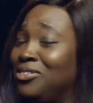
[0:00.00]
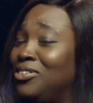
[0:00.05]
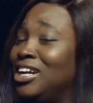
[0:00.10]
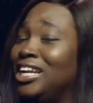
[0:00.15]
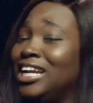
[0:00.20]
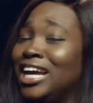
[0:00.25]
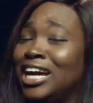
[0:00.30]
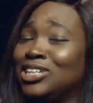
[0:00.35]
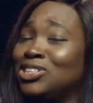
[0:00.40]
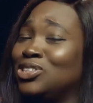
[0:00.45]

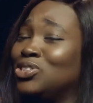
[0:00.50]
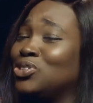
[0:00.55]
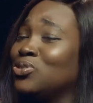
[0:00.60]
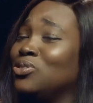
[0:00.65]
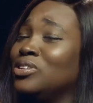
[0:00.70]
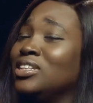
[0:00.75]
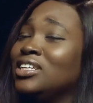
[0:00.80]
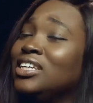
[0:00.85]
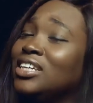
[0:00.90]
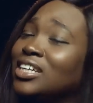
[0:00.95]
really and
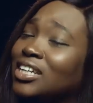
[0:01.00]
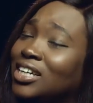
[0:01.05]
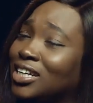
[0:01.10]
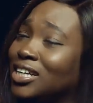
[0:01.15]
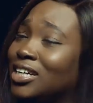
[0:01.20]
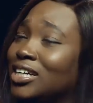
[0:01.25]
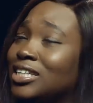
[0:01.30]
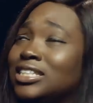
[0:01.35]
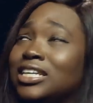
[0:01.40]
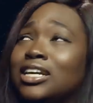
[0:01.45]
truly,
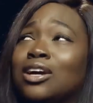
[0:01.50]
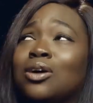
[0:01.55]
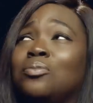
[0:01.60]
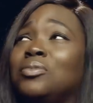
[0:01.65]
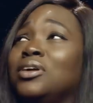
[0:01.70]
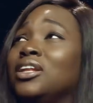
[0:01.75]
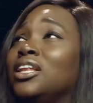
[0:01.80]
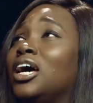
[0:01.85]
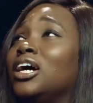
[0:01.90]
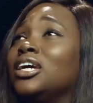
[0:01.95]
because he's
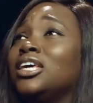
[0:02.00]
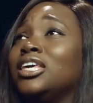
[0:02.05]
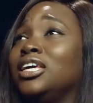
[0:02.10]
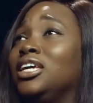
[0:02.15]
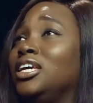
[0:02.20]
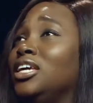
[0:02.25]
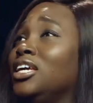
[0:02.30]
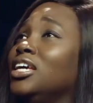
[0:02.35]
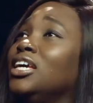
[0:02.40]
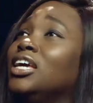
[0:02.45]
going to be
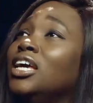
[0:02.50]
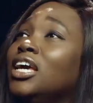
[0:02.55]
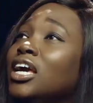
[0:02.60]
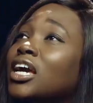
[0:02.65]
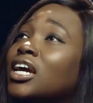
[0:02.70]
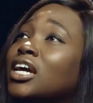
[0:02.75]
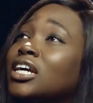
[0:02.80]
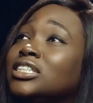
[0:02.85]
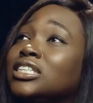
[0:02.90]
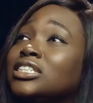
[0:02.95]
lucky,
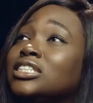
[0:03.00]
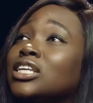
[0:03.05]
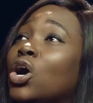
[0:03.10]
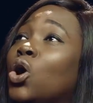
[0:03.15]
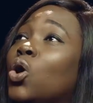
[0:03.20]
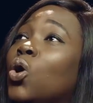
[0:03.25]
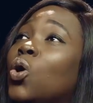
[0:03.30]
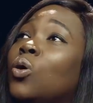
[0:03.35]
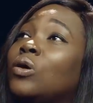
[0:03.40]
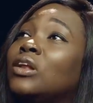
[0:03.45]
because it's
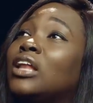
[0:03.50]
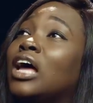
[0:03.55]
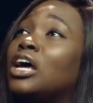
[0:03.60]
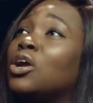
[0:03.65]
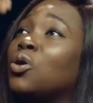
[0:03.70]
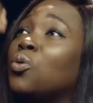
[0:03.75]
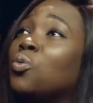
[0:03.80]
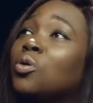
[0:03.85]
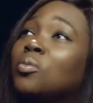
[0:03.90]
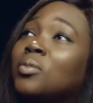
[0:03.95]
a whole
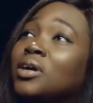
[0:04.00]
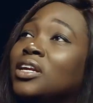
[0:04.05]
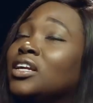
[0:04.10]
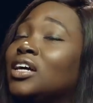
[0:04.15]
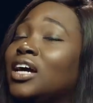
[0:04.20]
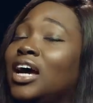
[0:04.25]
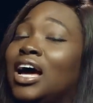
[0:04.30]
lot of women.